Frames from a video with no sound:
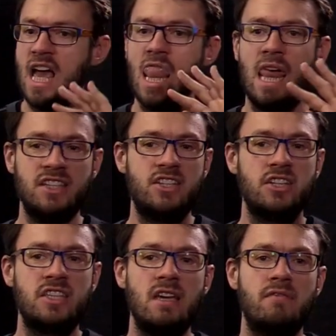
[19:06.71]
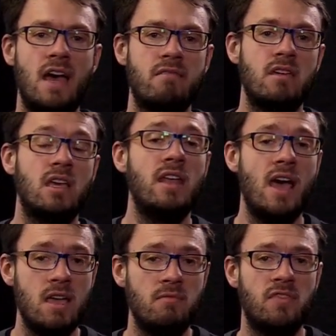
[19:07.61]
Let's just give that thing a
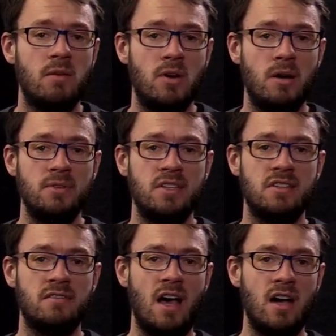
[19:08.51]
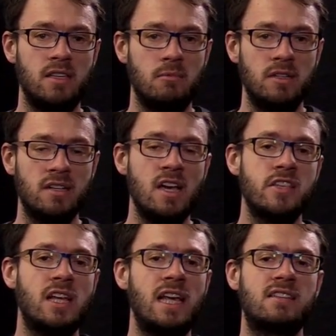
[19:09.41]
name for the purposes of argument.
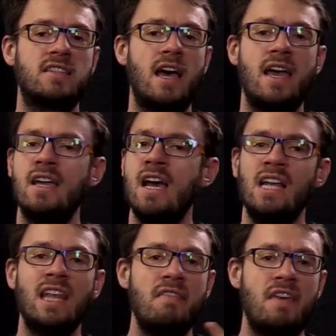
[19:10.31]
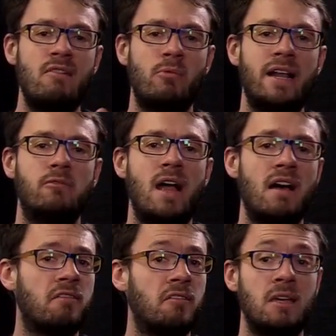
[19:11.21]
So let's say, let that red and
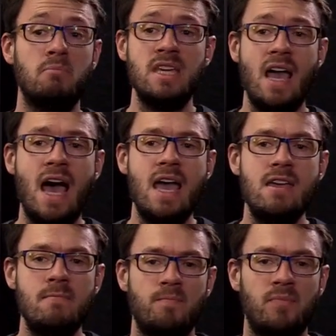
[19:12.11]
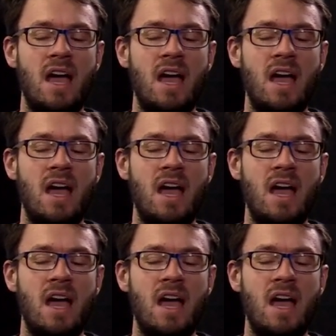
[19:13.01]
round thing be A.